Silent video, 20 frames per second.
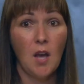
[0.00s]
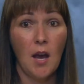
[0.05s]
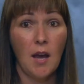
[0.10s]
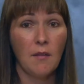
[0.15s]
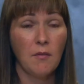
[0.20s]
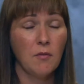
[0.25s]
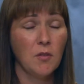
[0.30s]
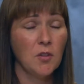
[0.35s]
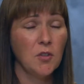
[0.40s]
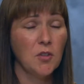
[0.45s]

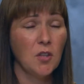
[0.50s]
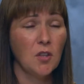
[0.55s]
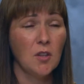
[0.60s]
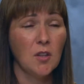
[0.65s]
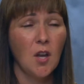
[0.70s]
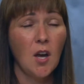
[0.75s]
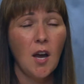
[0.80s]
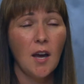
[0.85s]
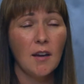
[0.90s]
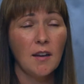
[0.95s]
I've learned a
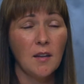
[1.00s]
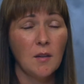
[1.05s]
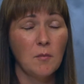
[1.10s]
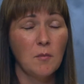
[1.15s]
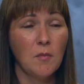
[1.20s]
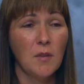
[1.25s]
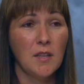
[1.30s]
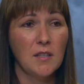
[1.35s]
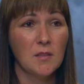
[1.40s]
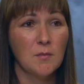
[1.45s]
lot.
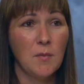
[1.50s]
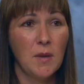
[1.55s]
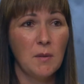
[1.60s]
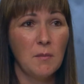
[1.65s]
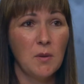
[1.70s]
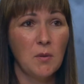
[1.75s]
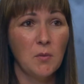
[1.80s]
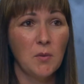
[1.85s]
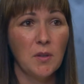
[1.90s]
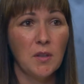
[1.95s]
It's
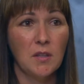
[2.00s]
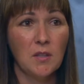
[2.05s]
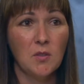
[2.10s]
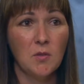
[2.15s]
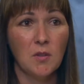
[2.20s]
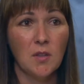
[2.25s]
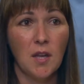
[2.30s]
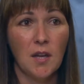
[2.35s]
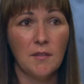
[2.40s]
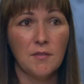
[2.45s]
made me really
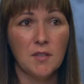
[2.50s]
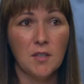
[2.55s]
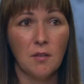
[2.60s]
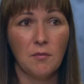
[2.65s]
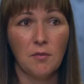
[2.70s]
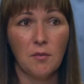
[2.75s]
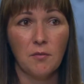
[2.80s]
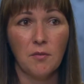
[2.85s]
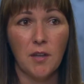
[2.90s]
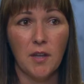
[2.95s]
do a lot of
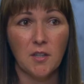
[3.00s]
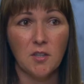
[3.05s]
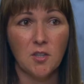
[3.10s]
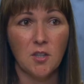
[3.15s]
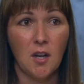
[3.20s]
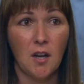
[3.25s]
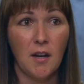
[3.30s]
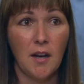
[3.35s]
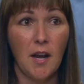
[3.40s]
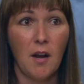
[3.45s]

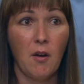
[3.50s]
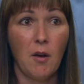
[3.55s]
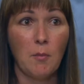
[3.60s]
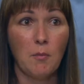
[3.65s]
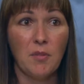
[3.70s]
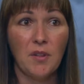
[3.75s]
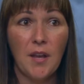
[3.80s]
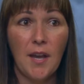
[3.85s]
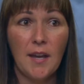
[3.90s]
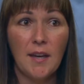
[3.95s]
self-reflection on how
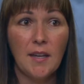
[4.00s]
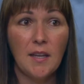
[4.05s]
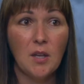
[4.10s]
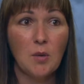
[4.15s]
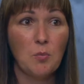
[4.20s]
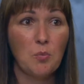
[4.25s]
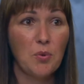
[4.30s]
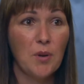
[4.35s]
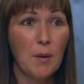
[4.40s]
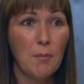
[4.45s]
I'm planning
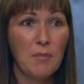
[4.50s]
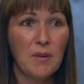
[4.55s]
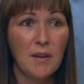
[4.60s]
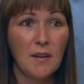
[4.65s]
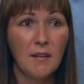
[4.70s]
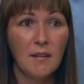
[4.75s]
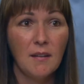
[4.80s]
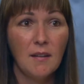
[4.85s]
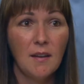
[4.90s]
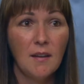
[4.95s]
and
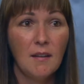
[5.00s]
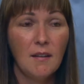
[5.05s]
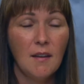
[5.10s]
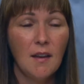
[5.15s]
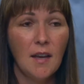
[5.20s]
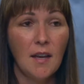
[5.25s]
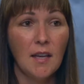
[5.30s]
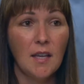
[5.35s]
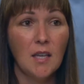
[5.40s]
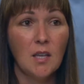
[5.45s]
prepping
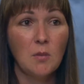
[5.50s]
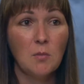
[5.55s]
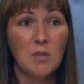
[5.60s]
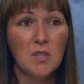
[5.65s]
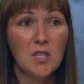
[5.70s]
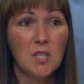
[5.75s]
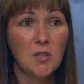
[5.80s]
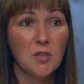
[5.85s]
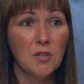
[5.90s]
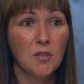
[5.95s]
and getting
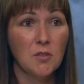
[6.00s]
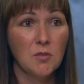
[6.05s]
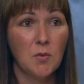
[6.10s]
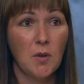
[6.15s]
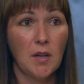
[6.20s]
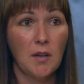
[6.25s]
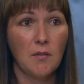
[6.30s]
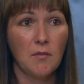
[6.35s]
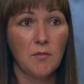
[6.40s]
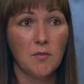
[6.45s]
materials
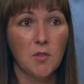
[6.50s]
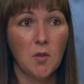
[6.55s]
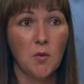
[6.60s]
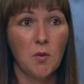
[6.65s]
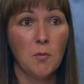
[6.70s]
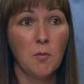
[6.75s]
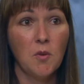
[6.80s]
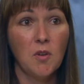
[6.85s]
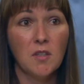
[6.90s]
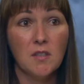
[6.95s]
ready so
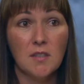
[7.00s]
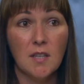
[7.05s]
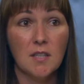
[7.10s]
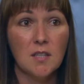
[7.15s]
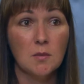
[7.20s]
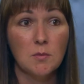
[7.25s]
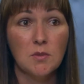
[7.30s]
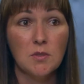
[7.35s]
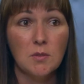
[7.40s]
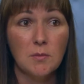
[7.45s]
they're more
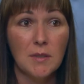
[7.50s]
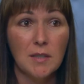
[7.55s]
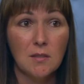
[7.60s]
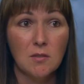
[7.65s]
accessible to my